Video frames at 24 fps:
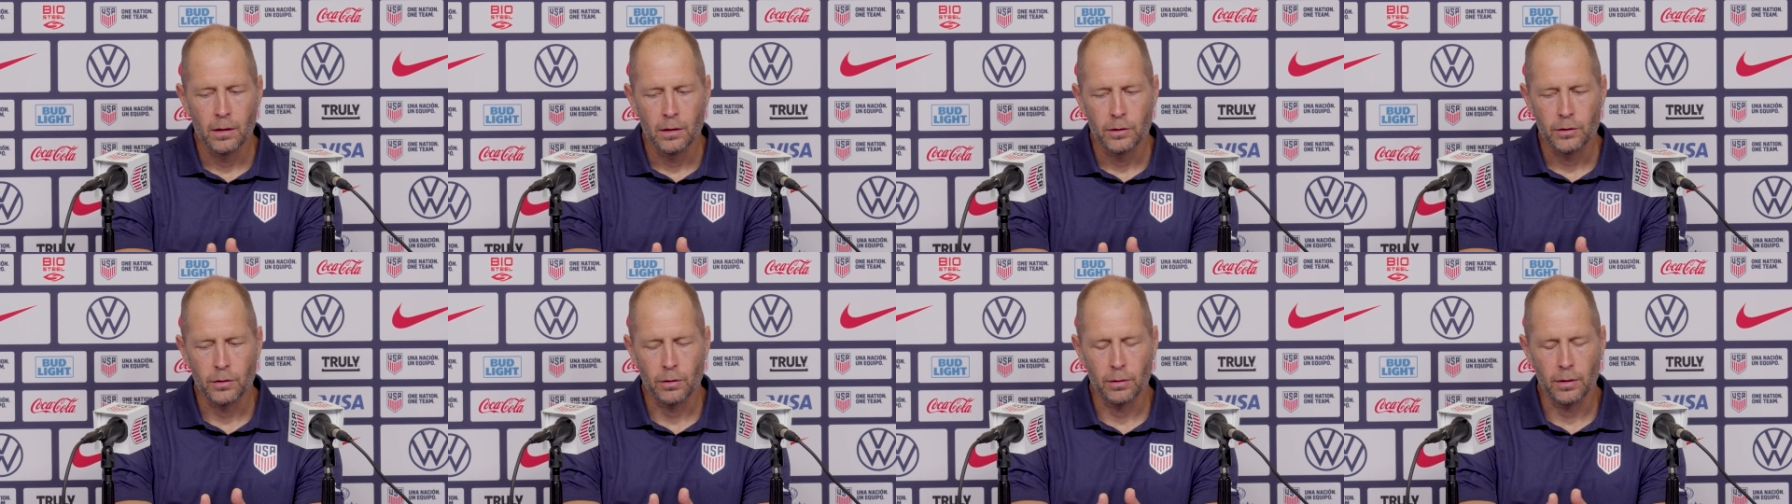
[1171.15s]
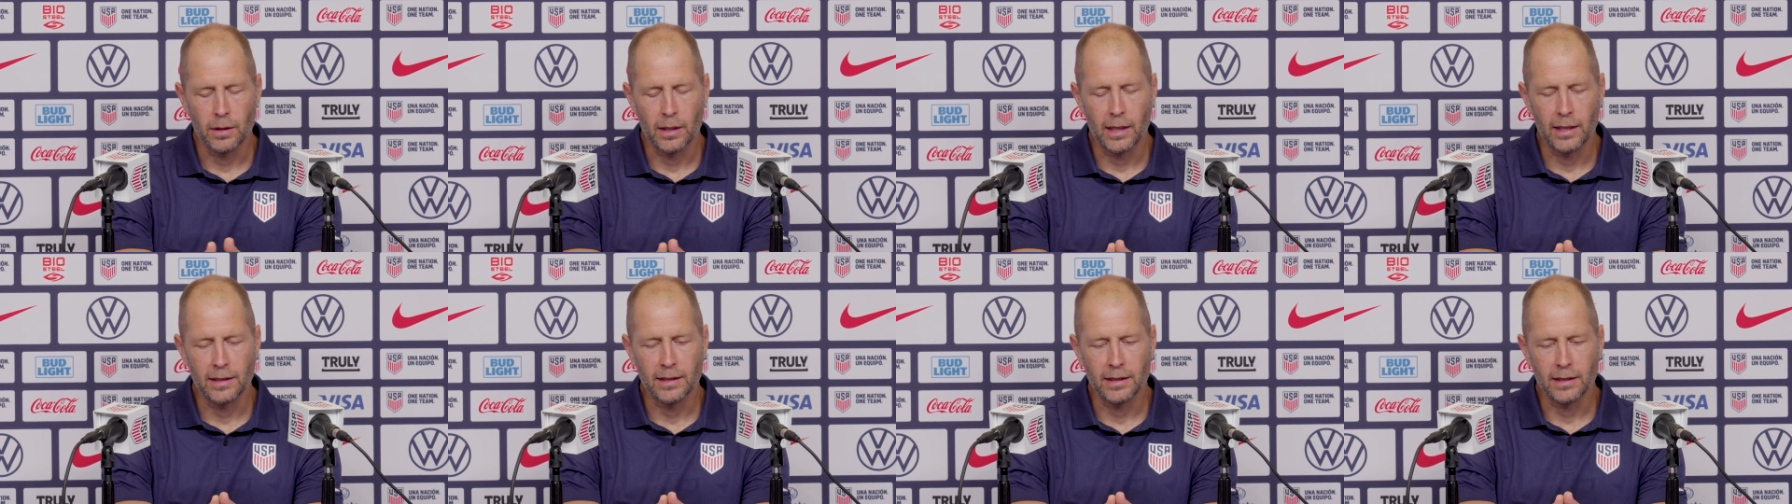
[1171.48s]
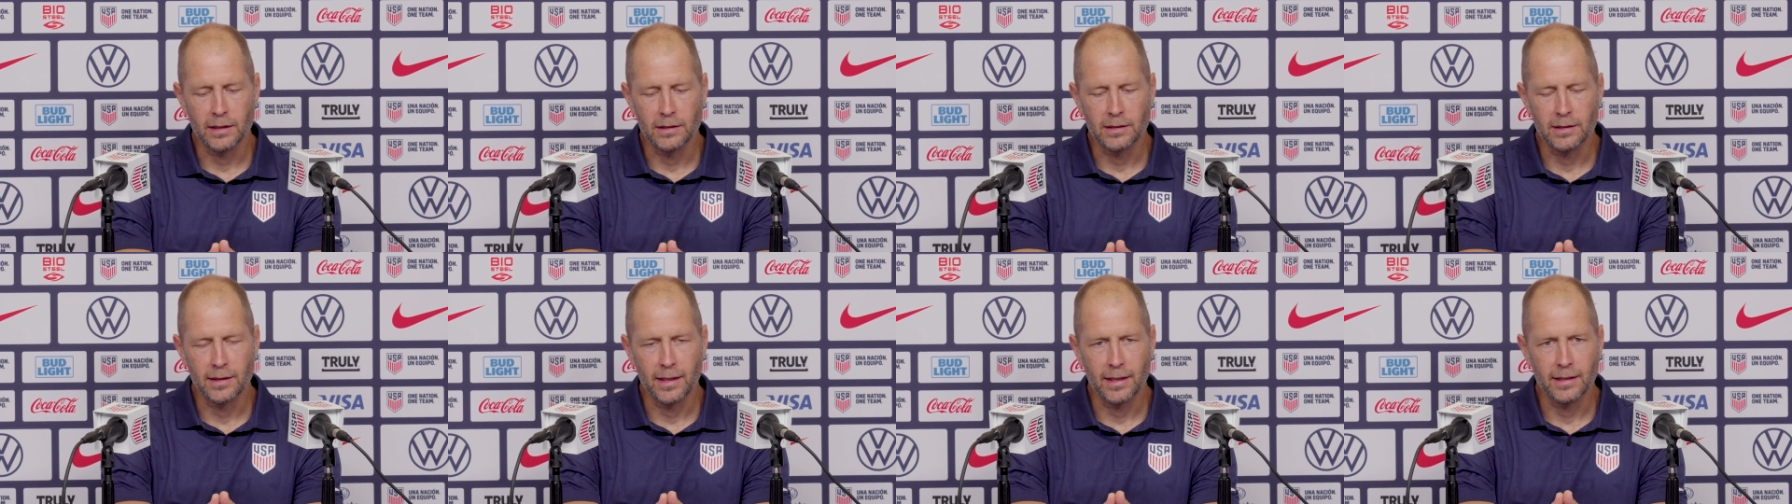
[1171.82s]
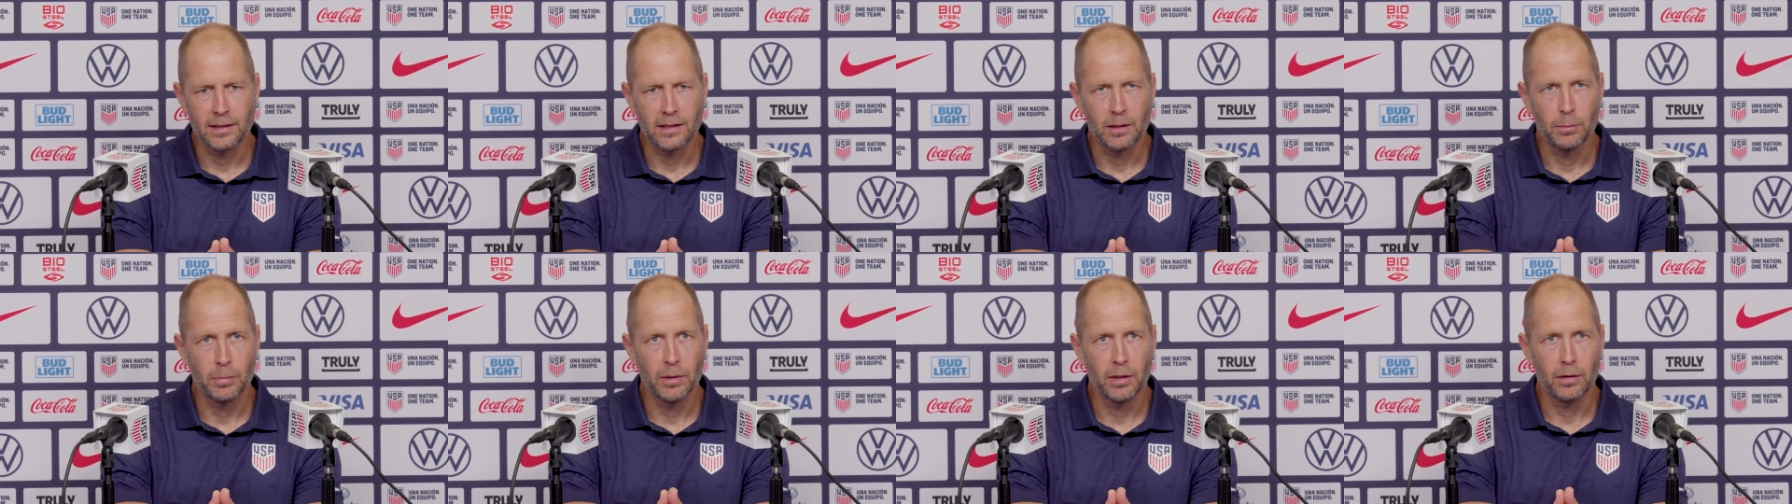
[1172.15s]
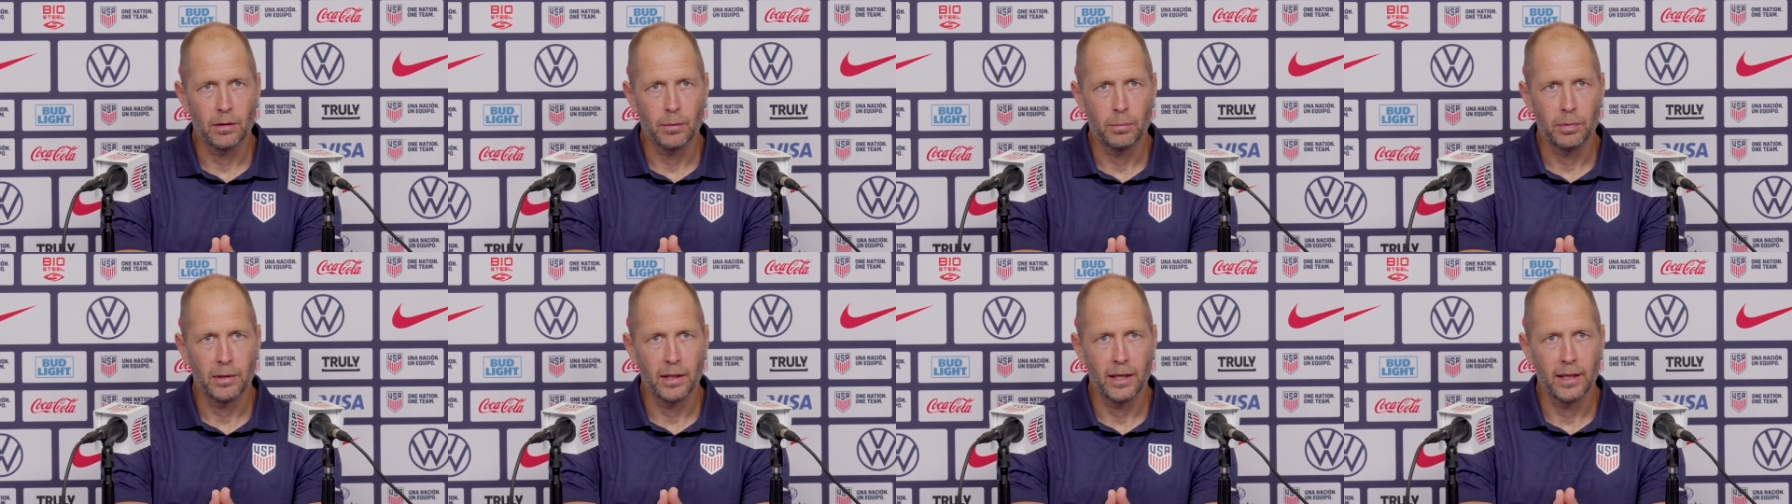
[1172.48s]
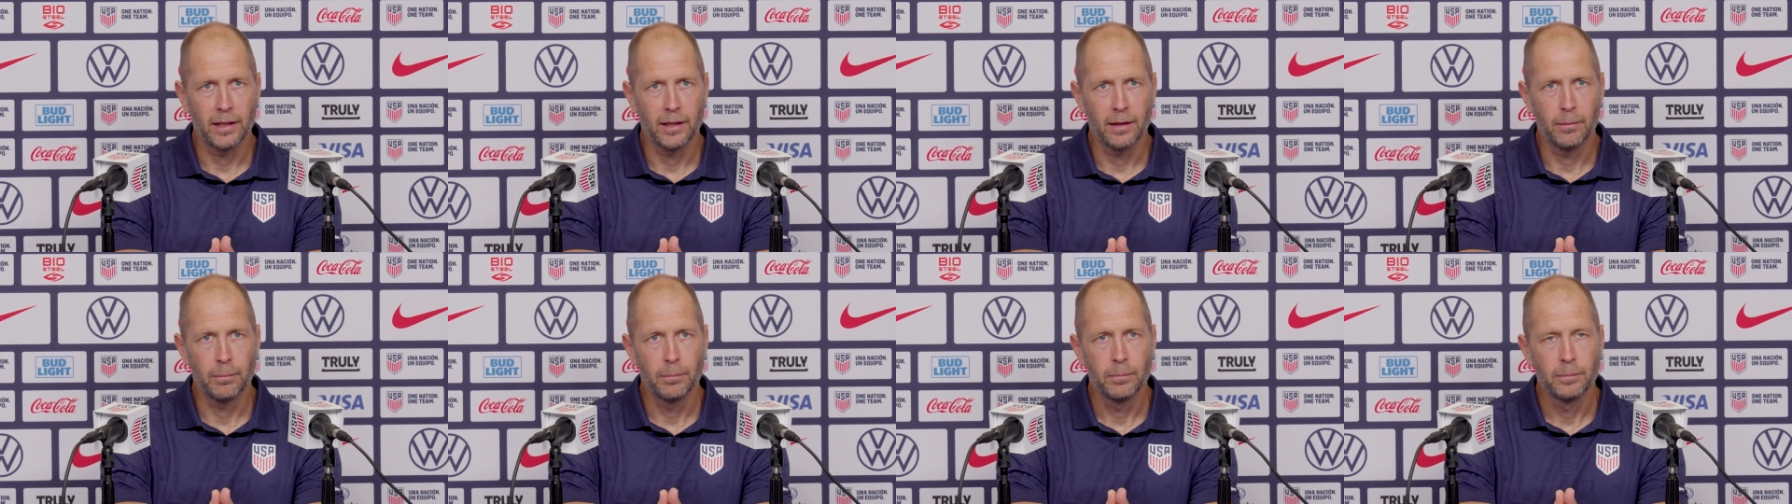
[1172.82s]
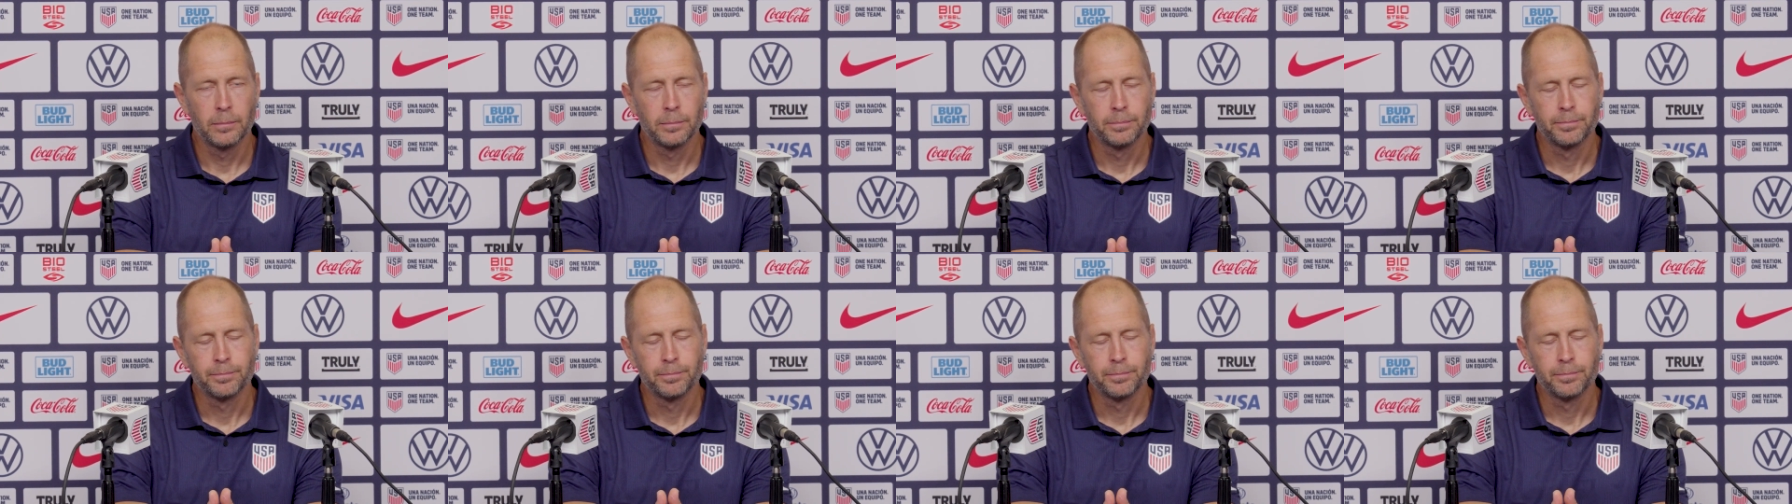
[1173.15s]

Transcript: so I think it's nice to be able to play them